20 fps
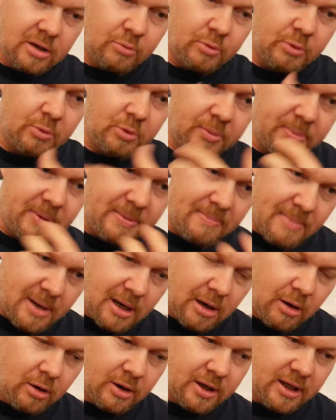We want to be
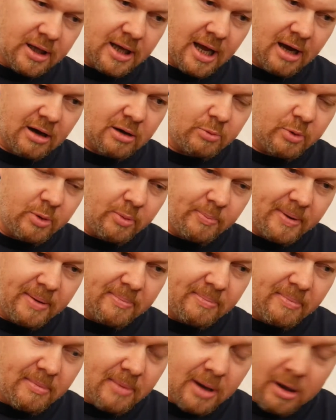melodic. How can we
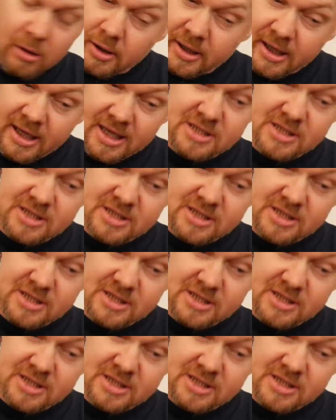be melodic?